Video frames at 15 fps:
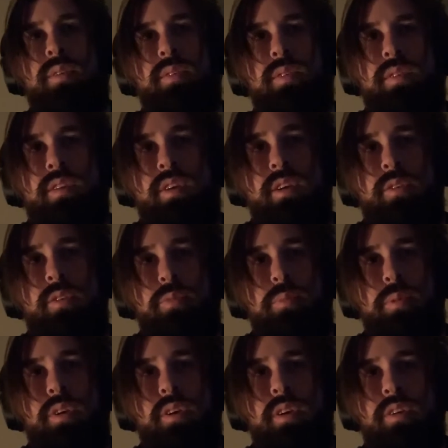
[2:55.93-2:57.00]
Not just
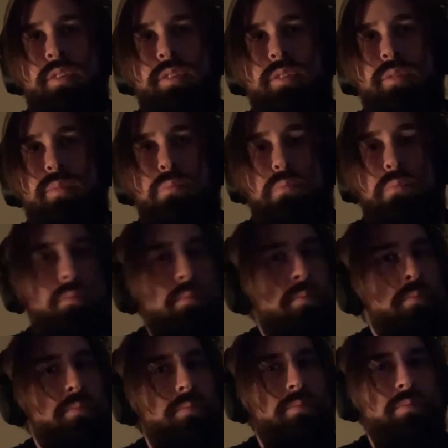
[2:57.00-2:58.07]
because,
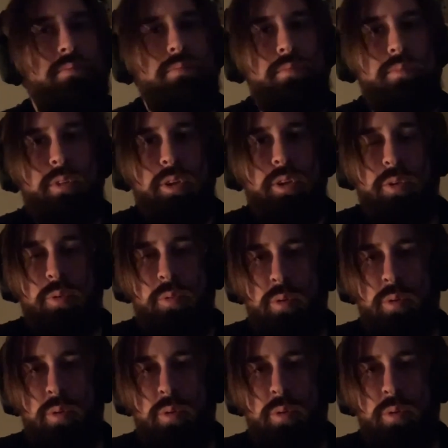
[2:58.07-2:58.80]
we